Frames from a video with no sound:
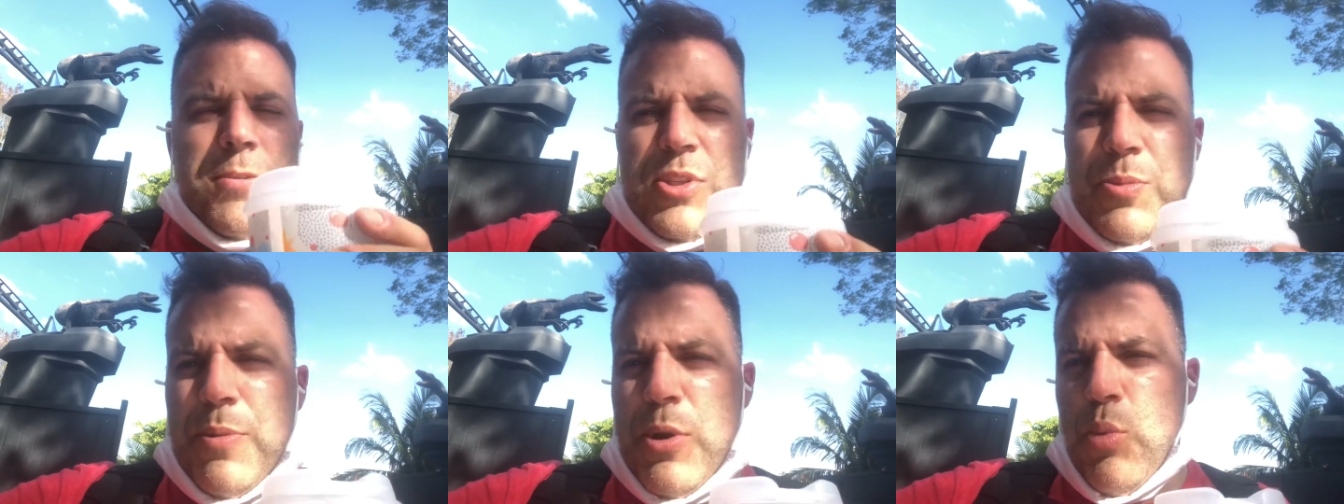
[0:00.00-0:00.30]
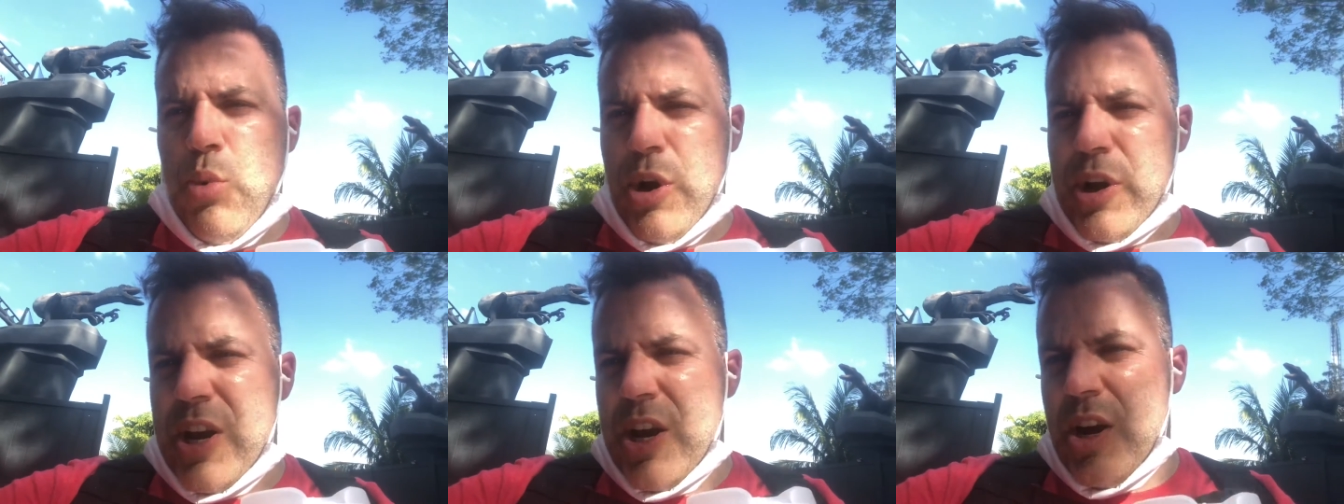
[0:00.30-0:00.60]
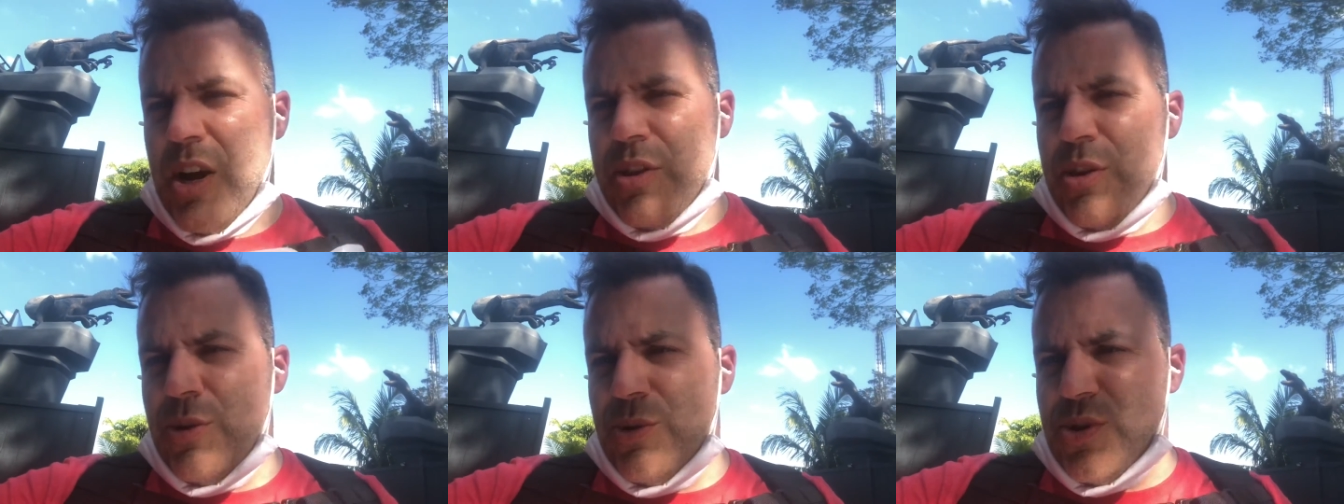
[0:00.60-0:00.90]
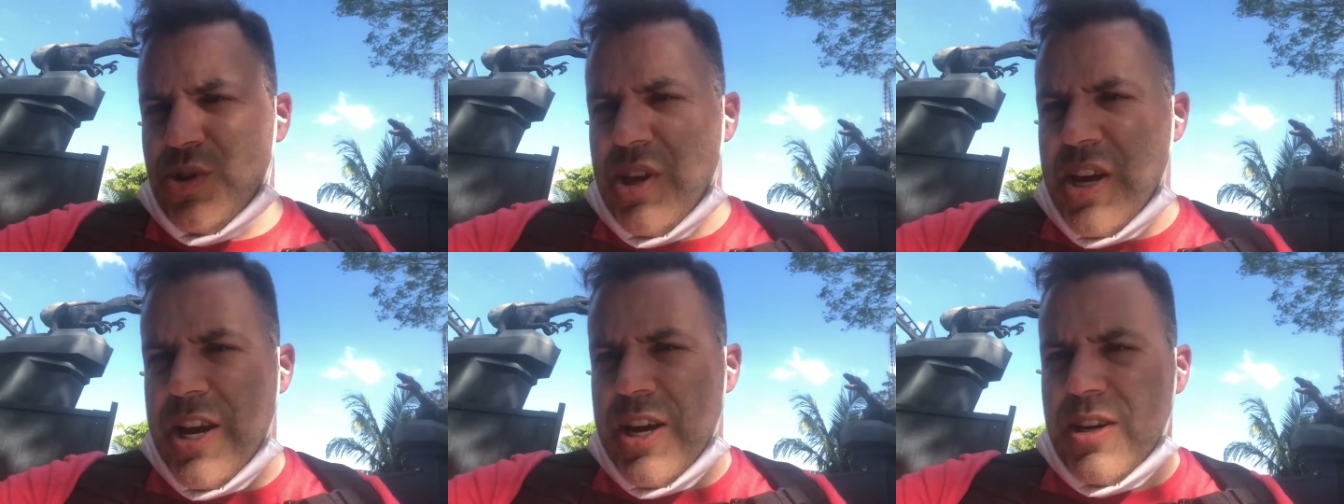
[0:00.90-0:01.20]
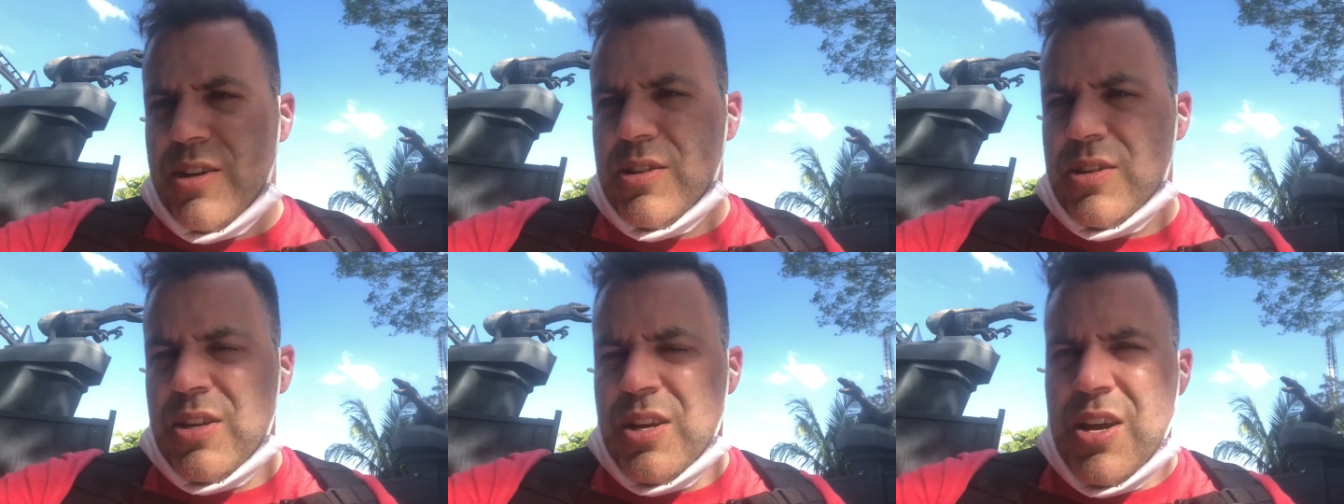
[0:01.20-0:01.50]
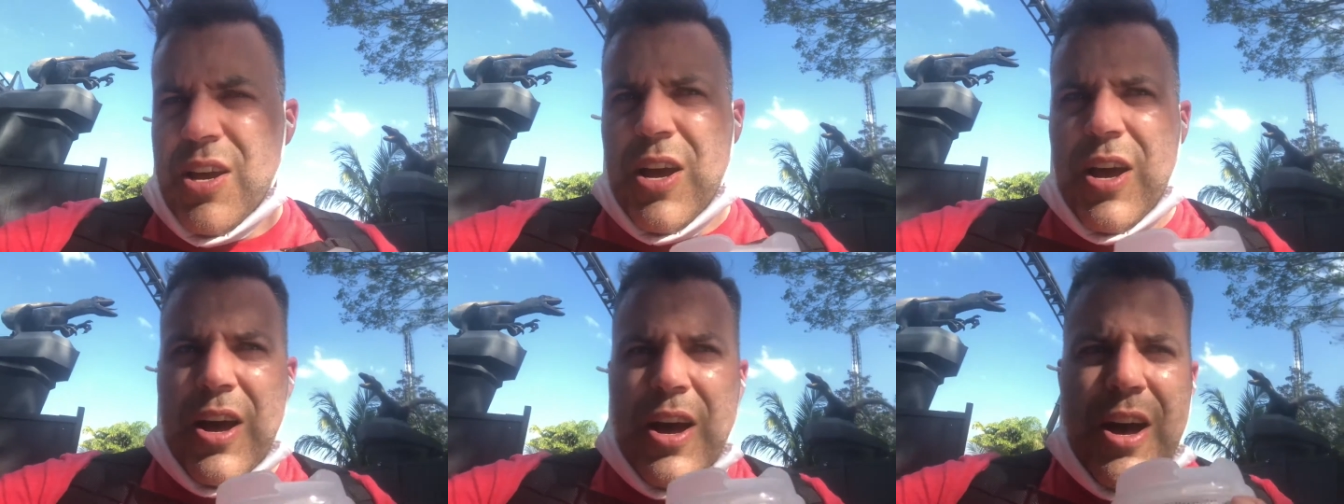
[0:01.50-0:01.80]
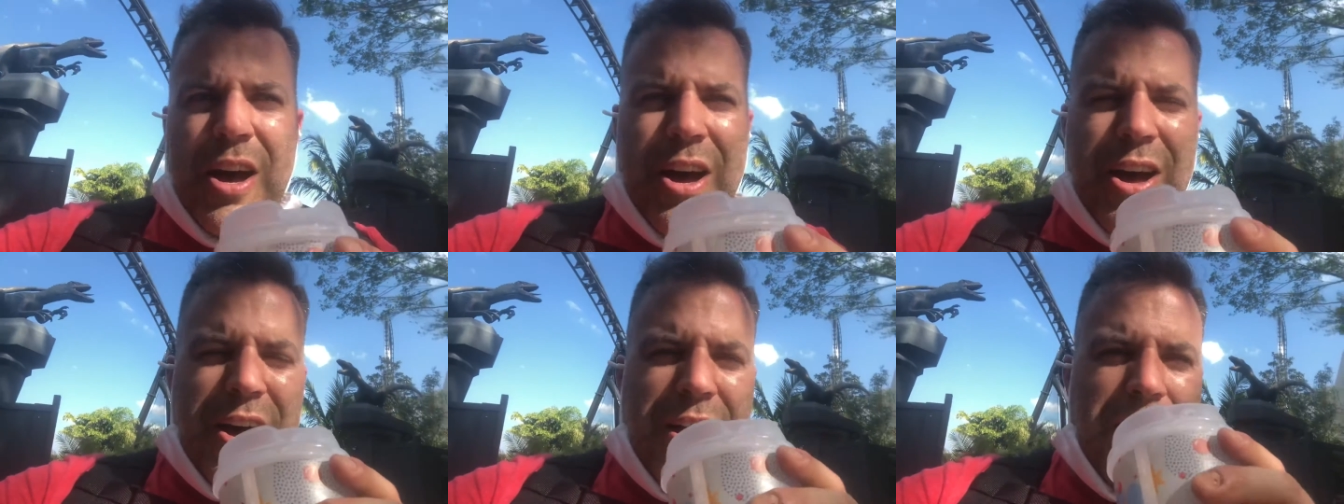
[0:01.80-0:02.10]
be working on those things.
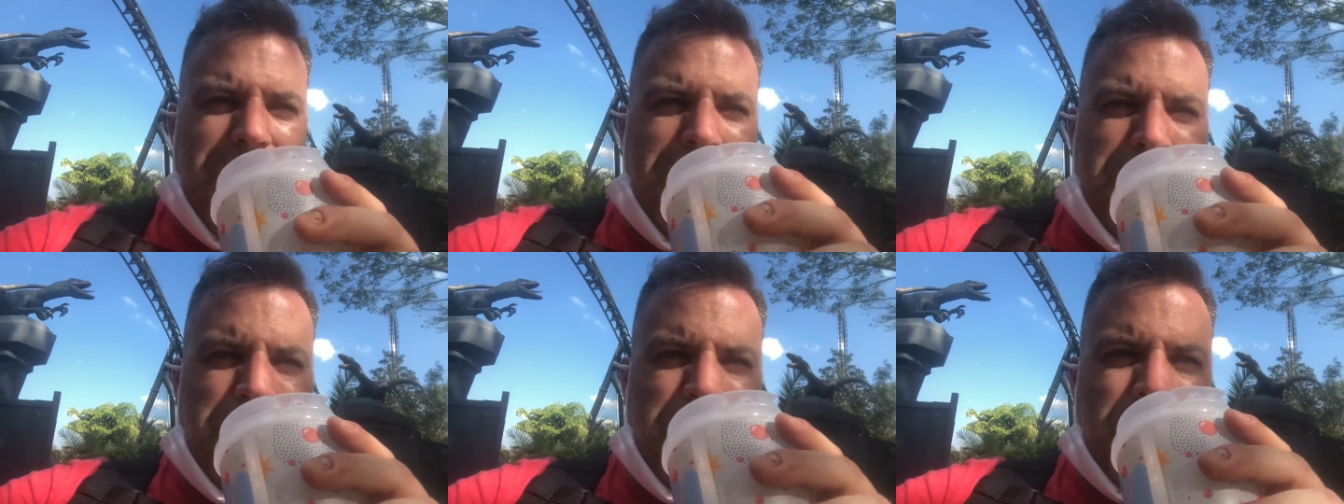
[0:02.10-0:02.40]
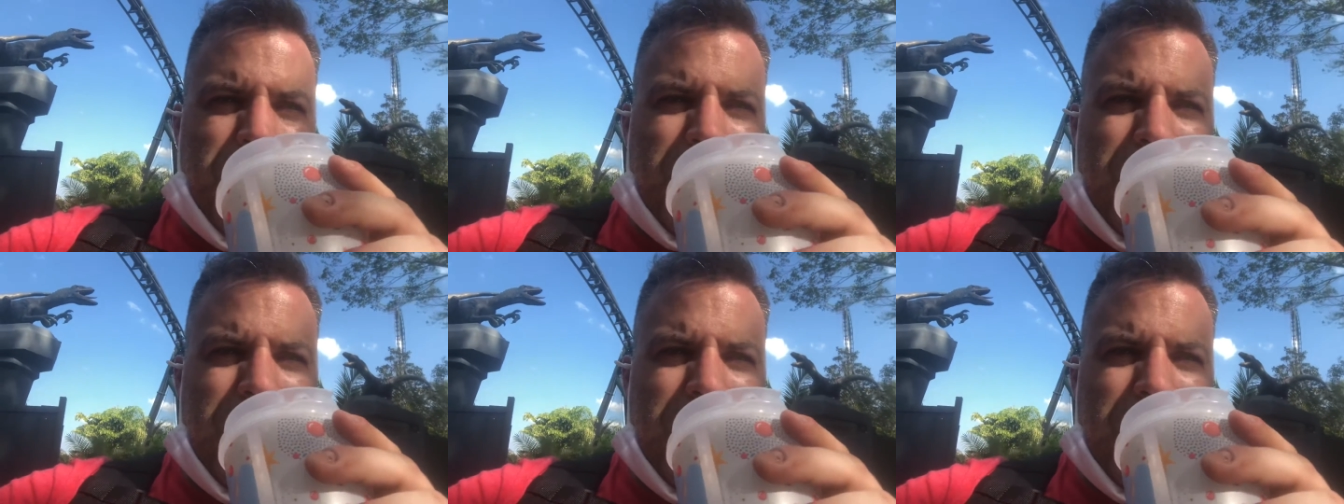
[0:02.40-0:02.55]
Um,